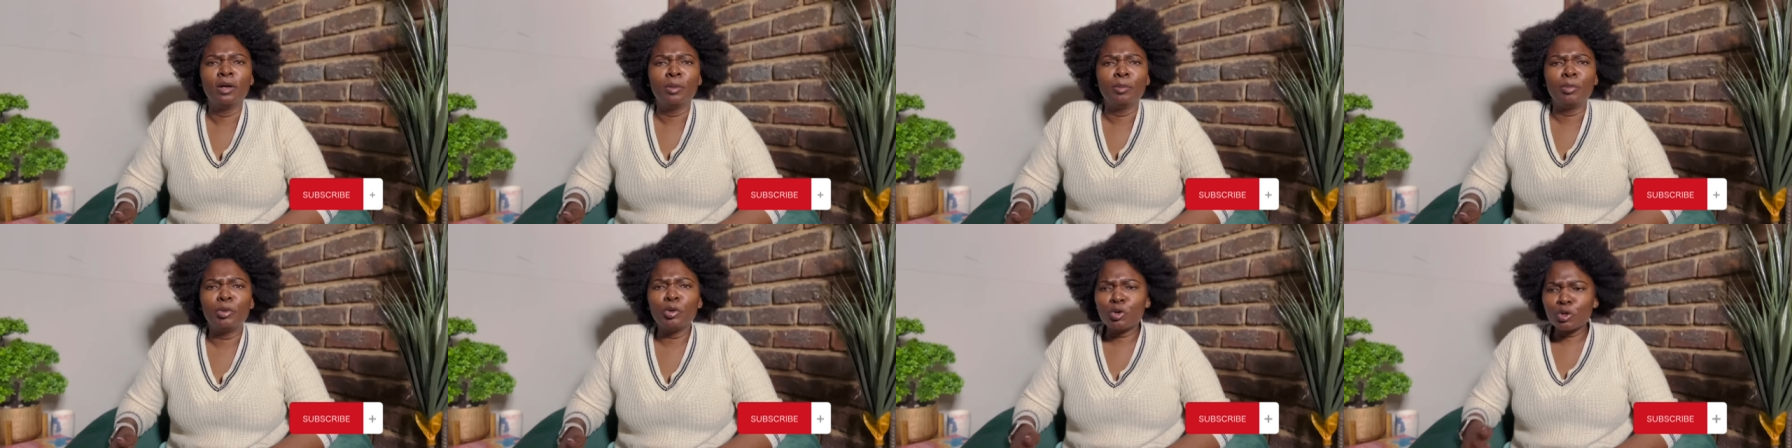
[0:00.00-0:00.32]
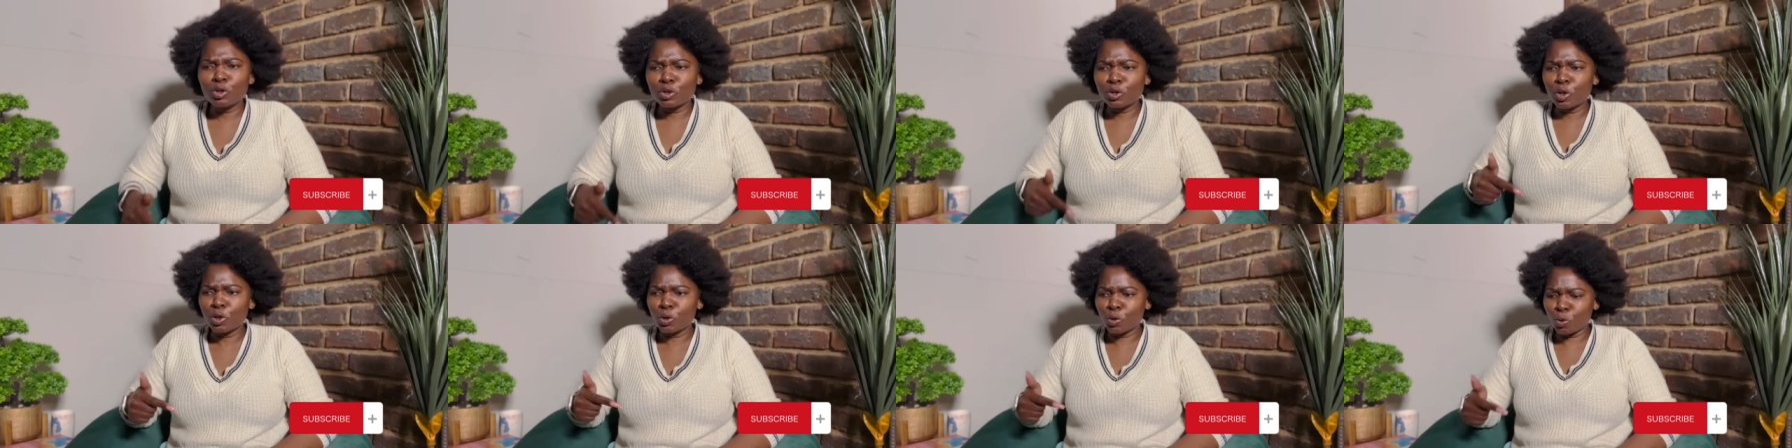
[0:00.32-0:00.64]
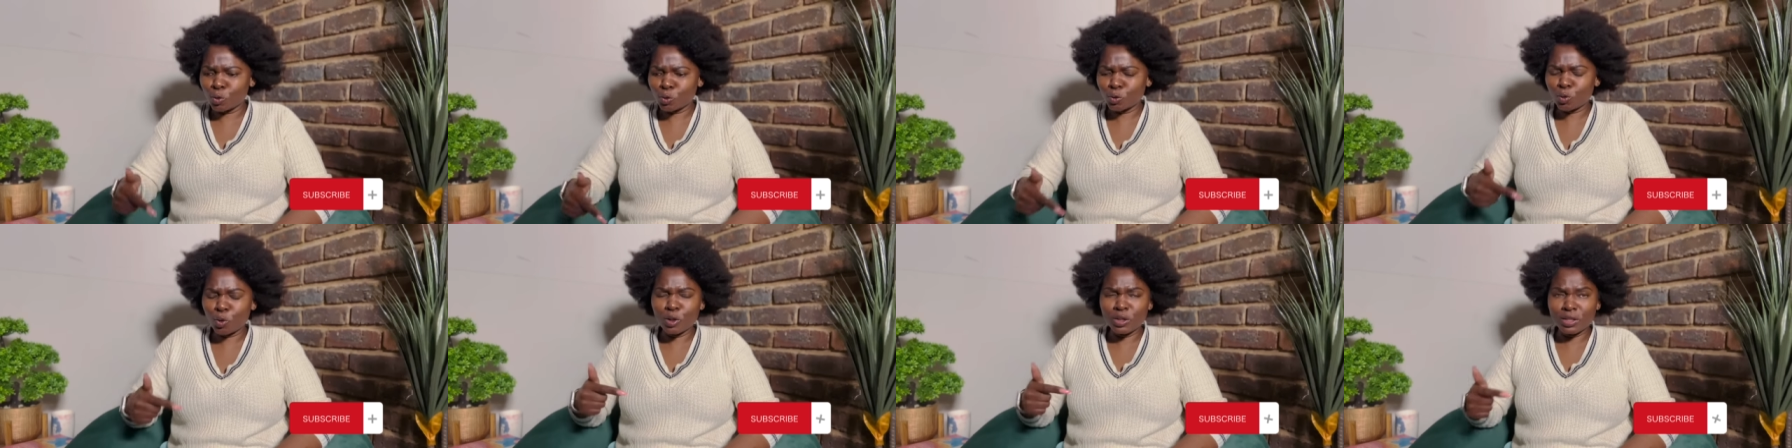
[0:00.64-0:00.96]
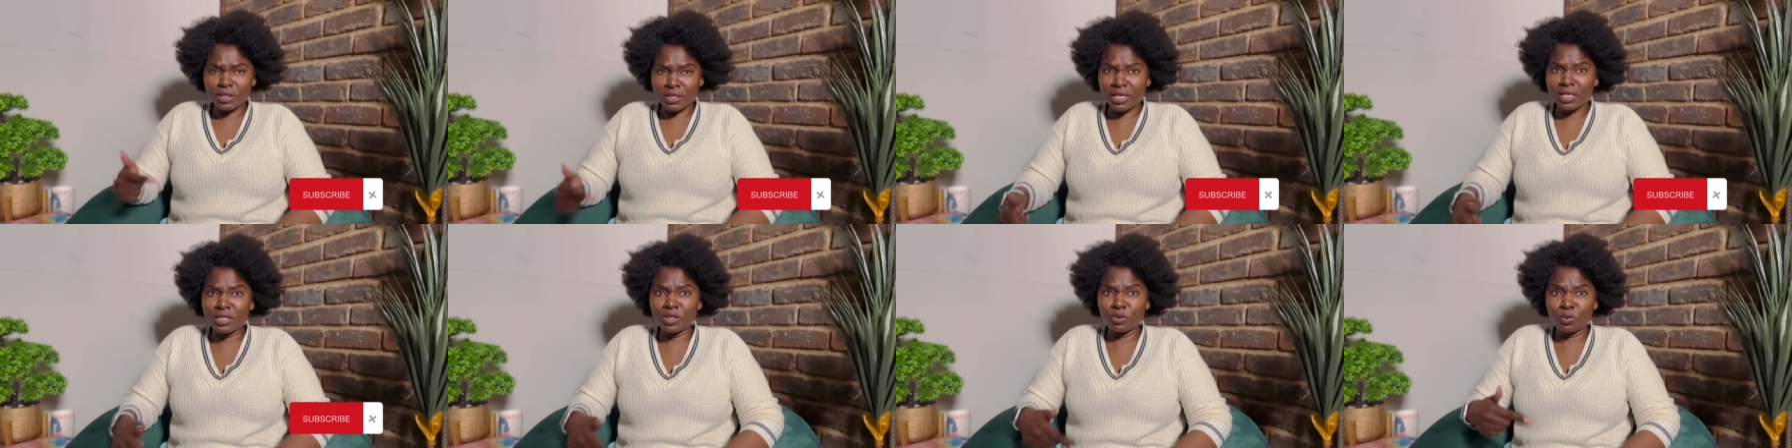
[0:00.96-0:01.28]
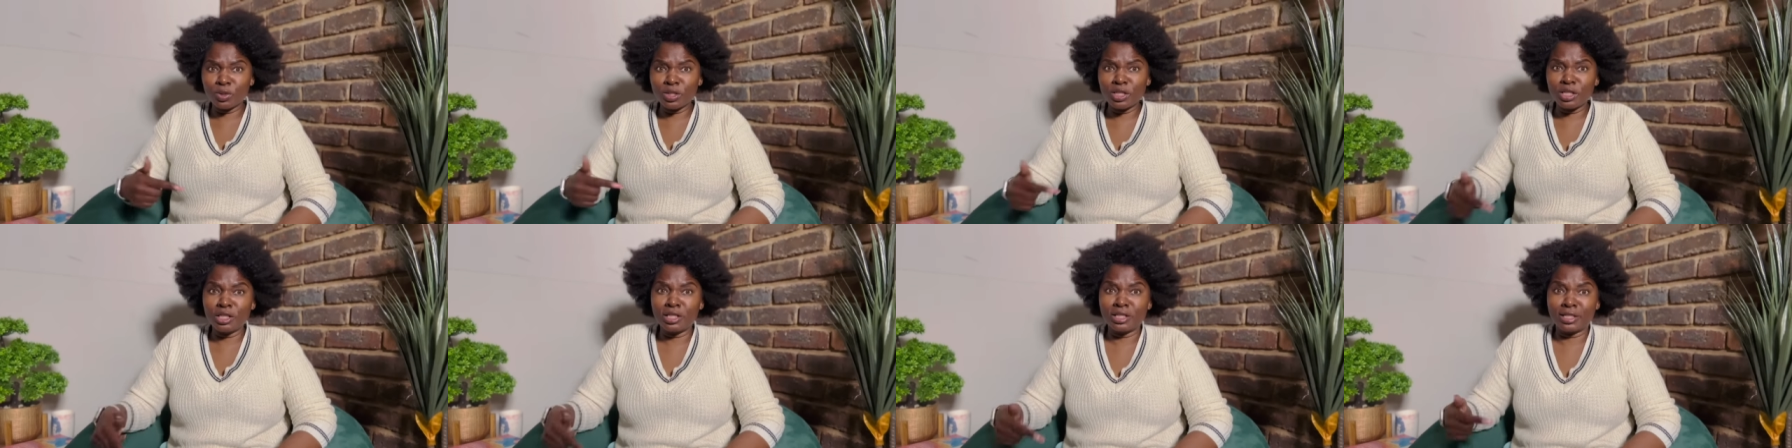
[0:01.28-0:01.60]
Because those concerns
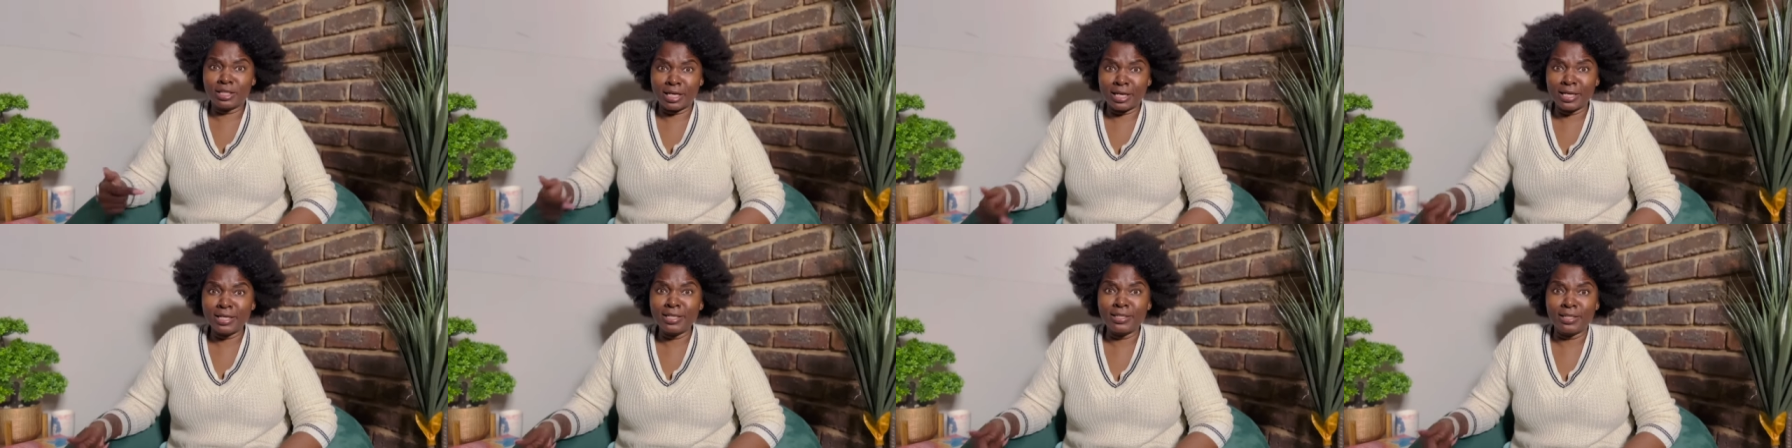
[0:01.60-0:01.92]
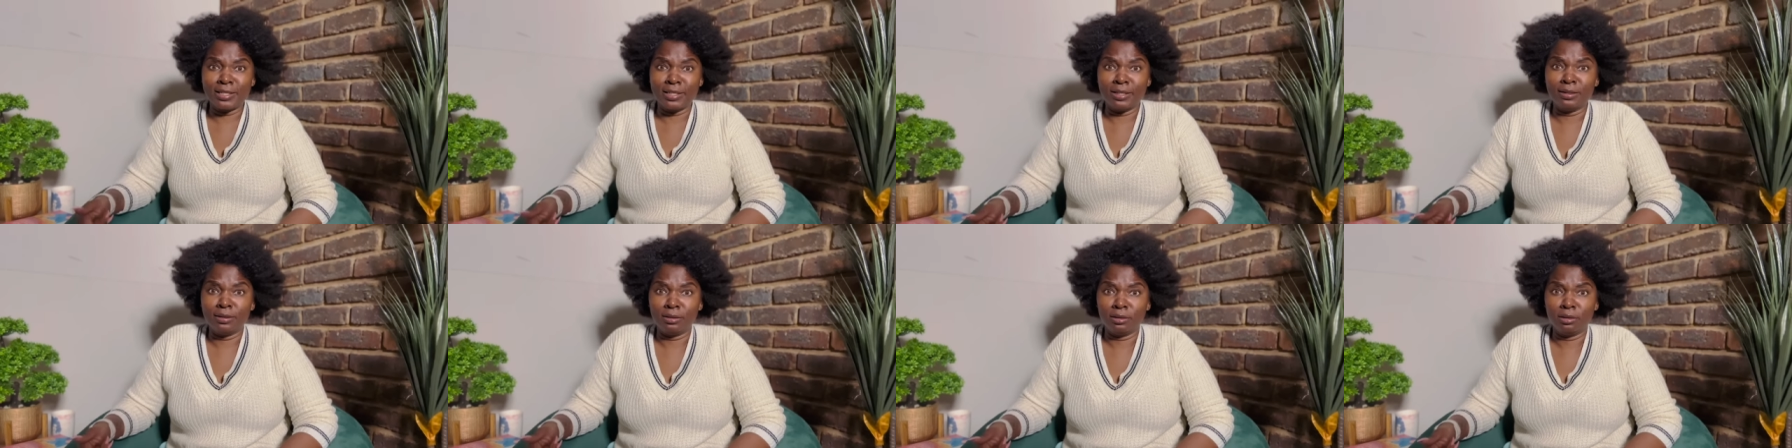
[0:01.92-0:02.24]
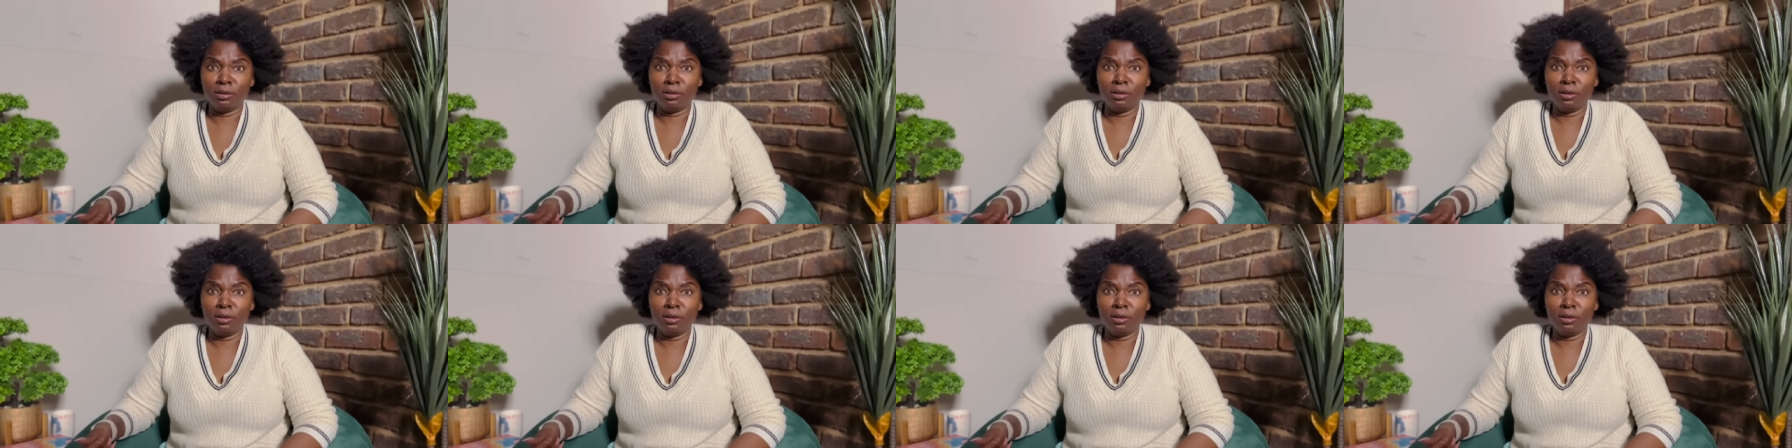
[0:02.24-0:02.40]
which she's raising,